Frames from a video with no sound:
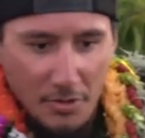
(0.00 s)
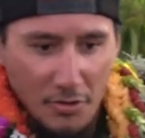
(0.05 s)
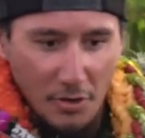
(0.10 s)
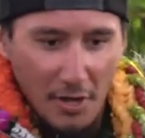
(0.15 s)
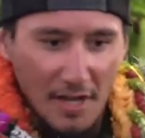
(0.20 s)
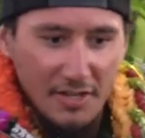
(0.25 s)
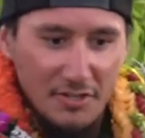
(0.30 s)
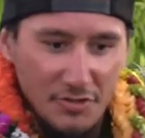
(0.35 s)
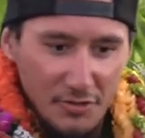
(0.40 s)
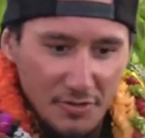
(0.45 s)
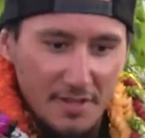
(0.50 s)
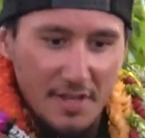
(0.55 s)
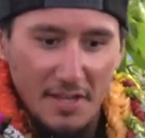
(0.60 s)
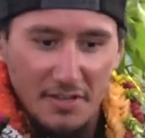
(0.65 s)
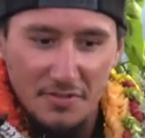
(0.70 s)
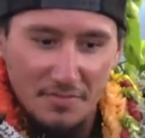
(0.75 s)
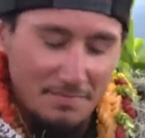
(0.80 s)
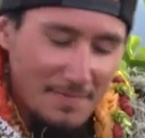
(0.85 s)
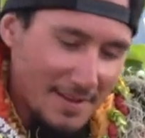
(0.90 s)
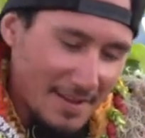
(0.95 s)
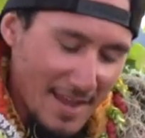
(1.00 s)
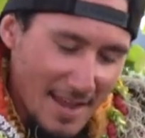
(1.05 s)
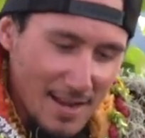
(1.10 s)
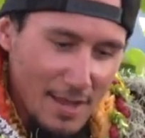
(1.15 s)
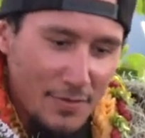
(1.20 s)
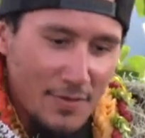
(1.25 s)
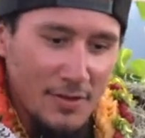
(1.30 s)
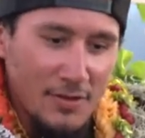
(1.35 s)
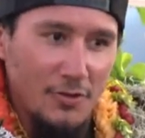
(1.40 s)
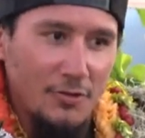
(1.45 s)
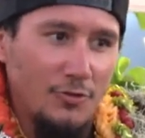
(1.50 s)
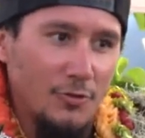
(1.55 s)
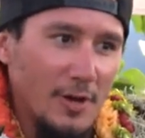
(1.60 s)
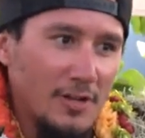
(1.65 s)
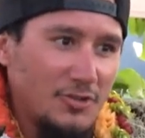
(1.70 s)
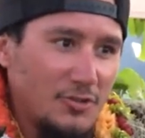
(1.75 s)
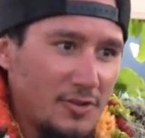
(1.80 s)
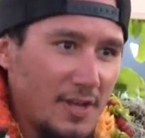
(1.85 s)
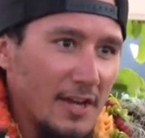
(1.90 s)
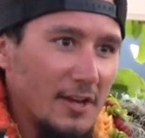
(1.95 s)
you know, as you as like anything you do,
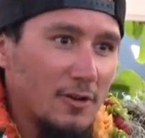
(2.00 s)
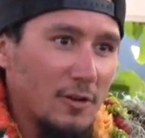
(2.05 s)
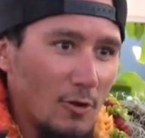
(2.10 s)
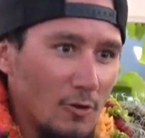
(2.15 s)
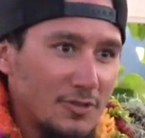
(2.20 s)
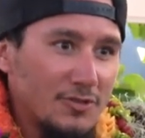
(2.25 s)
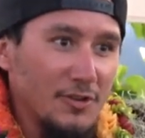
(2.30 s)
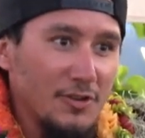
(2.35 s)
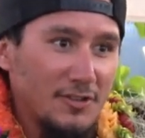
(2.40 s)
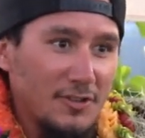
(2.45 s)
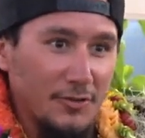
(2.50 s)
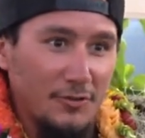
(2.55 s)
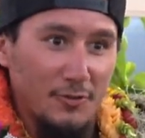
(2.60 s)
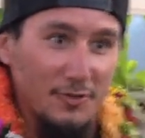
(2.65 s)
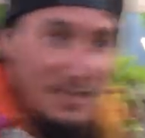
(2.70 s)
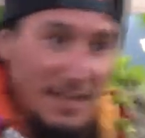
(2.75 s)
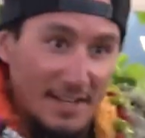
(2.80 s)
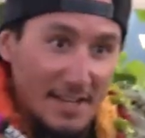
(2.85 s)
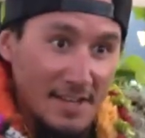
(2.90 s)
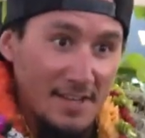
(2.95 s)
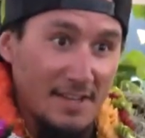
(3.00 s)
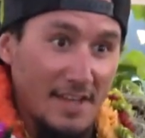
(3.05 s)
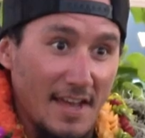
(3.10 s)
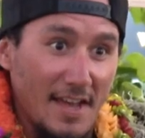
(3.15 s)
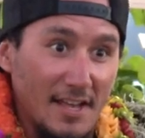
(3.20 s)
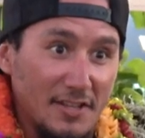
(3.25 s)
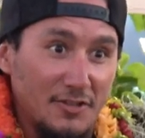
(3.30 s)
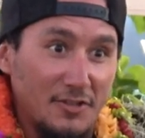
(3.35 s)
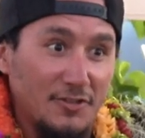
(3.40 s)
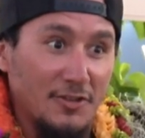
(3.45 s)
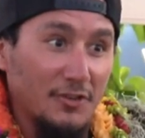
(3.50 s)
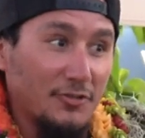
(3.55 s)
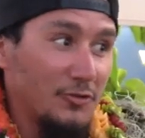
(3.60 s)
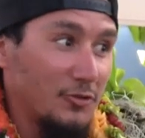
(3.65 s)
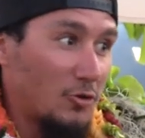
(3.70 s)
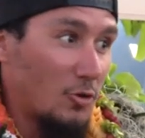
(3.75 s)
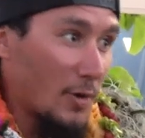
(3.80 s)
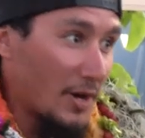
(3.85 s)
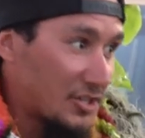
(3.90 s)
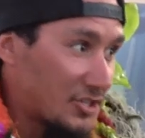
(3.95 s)
as you get closer, you start to second guess, you start to
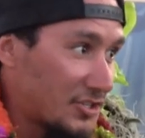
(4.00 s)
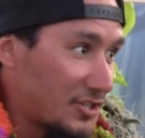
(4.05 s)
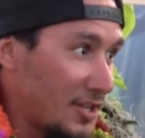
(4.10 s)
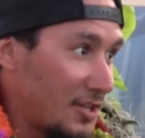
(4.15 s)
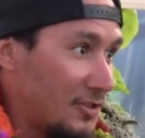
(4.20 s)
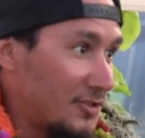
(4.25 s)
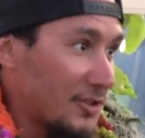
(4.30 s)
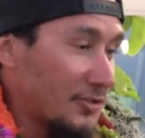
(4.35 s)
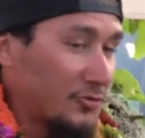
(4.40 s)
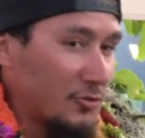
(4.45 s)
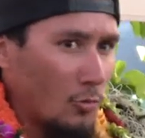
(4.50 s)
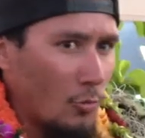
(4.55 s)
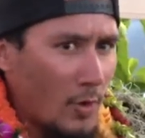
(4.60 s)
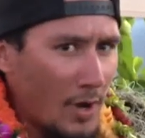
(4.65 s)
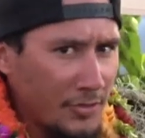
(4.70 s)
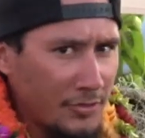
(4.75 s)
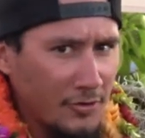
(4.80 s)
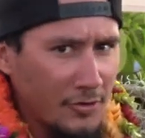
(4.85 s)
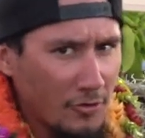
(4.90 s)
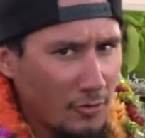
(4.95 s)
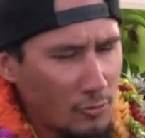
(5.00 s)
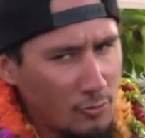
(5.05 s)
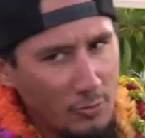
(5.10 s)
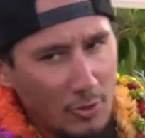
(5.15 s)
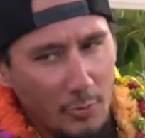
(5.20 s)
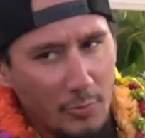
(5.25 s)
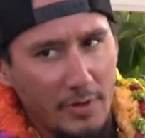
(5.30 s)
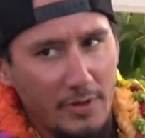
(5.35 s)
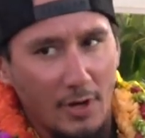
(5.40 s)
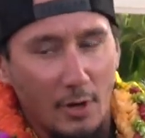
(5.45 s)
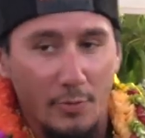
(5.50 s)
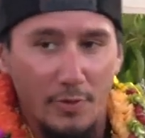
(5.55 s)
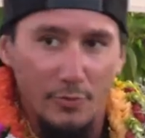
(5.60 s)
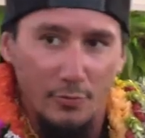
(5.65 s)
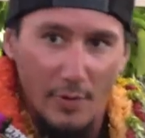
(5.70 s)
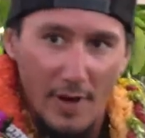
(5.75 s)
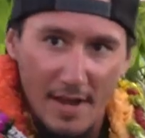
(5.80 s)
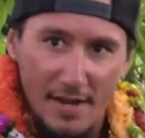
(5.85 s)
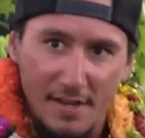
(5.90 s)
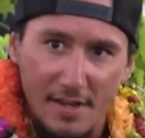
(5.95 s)
question, you start to wonder, who are we? Are we
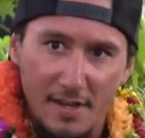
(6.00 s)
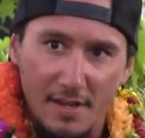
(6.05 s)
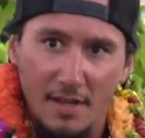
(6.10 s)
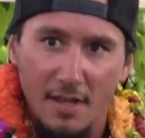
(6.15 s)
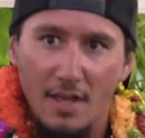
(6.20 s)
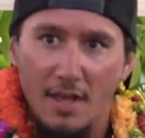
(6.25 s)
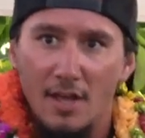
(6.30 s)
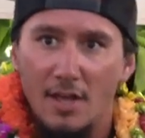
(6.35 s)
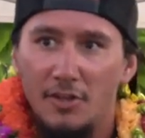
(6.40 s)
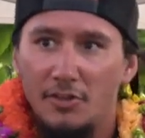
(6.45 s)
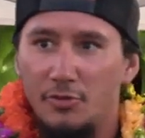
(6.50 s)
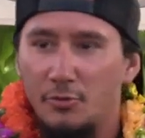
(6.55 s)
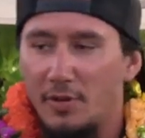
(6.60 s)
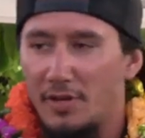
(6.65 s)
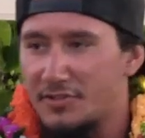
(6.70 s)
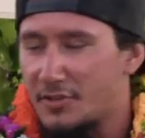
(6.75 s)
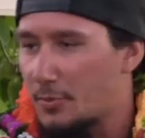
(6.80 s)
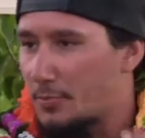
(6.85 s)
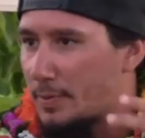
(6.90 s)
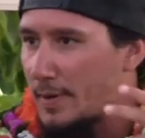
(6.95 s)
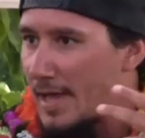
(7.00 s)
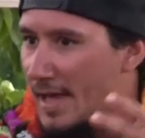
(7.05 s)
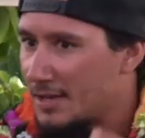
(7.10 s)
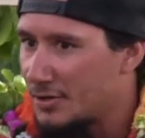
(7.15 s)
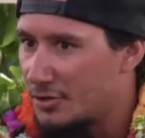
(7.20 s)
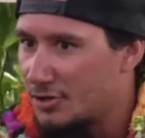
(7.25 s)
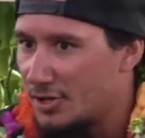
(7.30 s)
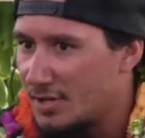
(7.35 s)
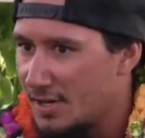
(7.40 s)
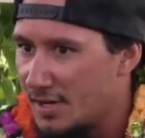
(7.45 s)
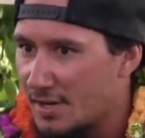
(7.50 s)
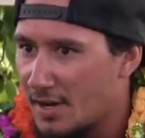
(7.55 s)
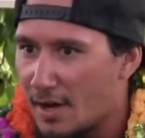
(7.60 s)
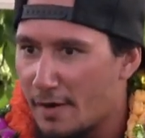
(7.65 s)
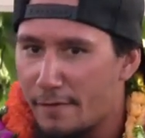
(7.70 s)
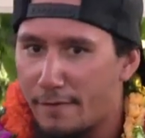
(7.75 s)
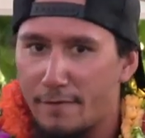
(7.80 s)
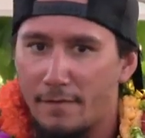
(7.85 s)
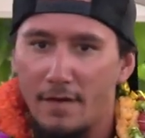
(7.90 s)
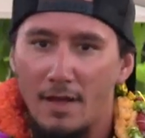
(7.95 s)
ready? Do, is our plan good
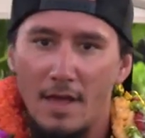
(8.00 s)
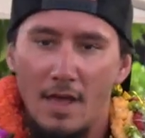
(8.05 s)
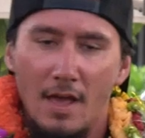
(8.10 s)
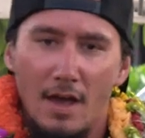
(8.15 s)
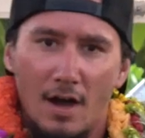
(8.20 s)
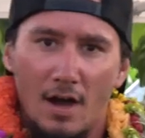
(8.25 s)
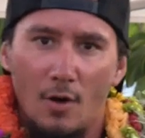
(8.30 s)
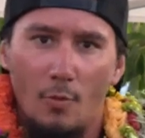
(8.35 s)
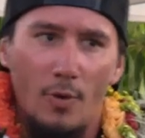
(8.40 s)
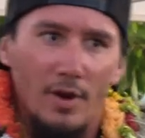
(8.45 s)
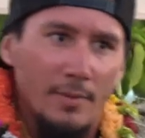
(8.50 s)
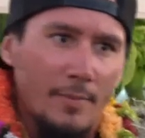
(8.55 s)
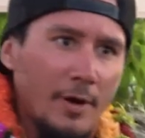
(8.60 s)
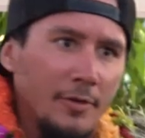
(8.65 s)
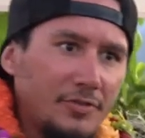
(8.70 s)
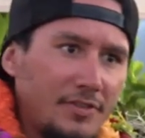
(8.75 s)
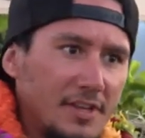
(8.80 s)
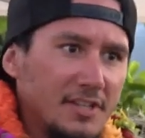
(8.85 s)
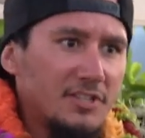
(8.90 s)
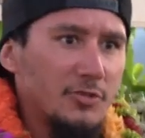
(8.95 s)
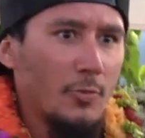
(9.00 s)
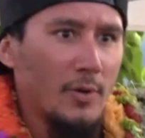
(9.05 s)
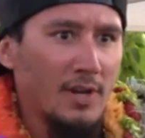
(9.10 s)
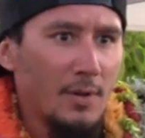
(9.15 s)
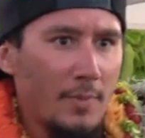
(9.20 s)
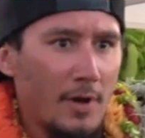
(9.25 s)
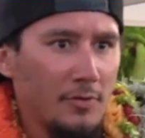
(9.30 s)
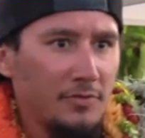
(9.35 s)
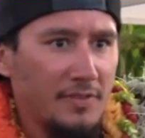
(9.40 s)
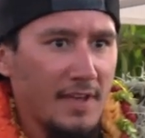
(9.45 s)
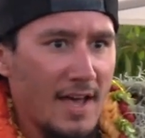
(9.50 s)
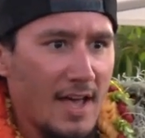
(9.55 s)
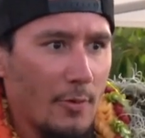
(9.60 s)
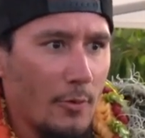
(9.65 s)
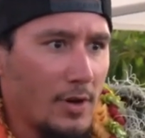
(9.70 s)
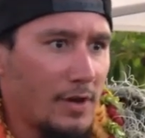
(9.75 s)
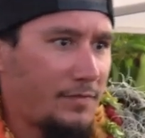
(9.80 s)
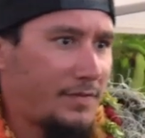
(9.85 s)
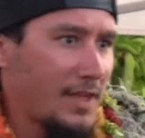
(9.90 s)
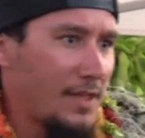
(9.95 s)
enough? Uh, what about this? What about that?
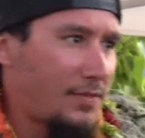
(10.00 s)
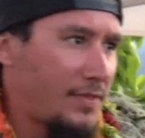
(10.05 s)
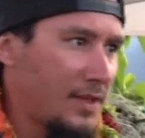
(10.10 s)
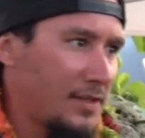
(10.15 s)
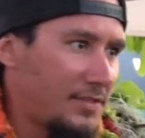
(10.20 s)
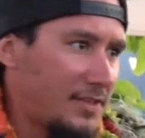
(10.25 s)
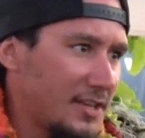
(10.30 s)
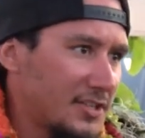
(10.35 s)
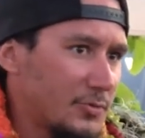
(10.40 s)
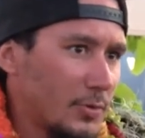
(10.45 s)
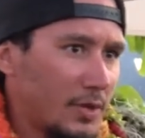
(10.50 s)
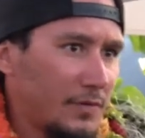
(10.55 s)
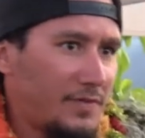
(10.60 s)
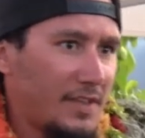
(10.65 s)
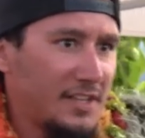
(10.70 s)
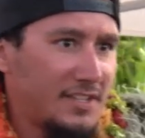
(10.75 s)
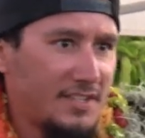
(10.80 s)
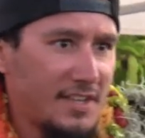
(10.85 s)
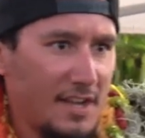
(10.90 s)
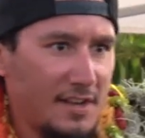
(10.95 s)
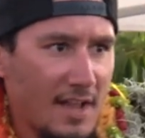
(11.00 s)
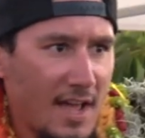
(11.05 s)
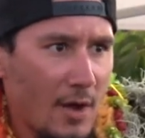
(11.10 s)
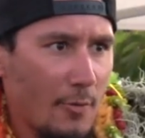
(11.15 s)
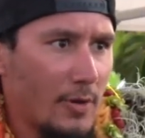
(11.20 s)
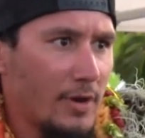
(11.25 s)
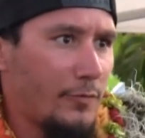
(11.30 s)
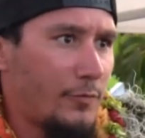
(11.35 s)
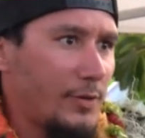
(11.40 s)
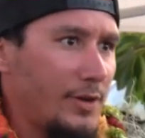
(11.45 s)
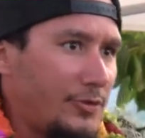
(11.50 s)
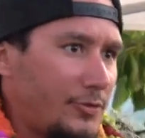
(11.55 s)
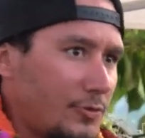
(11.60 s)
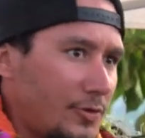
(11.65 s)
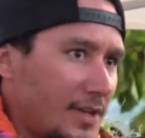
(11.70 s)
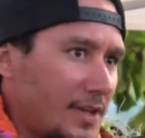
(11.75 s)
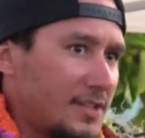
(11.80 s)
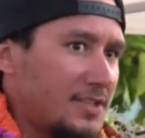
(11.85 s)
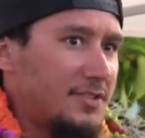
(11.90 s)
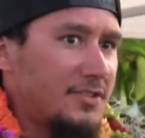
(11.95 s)
What if they think this? What if they say that? What if we do
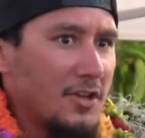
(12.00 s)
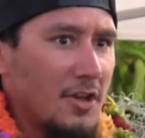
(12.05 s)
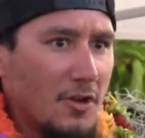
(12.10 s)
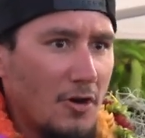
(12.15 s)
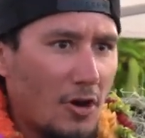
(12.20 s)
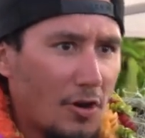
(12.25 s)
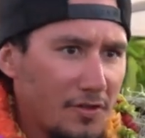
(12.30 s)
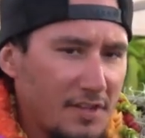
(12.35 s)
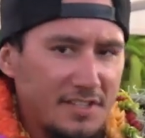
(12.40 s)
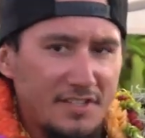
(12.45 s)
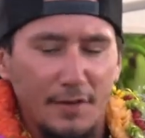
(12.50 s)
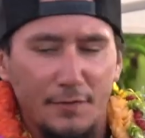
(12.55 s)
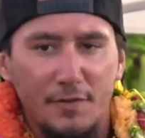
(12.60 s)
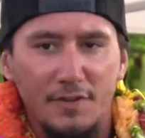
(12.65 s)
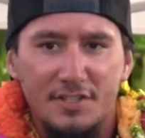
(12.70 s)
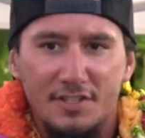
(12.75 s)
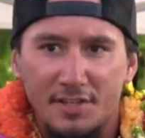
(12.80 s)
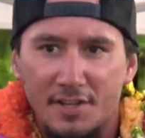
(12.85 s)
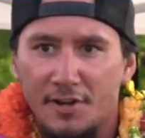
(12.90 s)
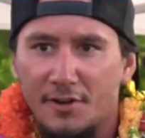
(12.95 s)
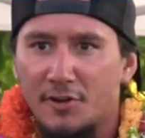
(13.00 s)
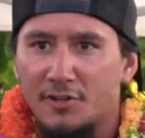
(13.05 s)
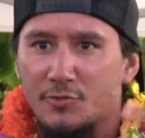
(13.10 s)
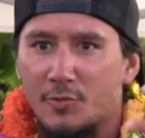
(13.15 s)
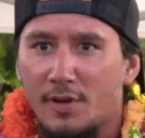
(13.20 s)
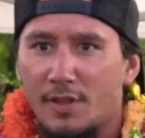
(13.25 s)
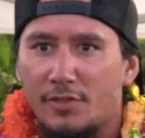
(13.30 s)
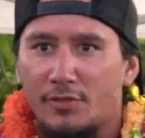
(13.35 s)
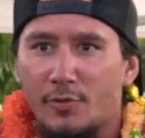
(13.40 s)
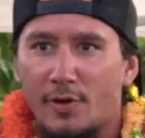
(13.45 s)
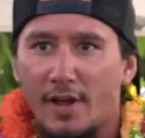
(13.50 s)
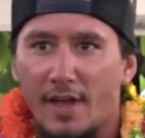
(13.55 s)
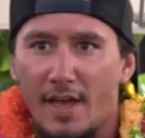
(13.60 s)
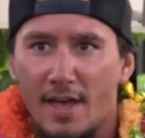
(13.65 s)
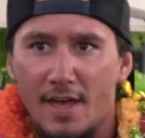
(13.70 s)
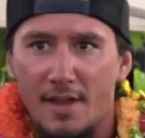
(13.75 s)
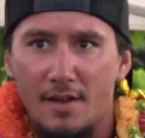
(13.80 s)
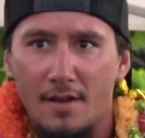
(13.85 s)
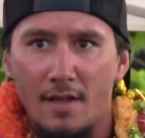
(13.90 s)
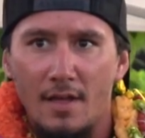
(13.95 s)
this? All these different scenarios running through our
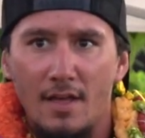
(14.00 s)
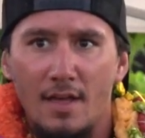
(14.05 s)
head,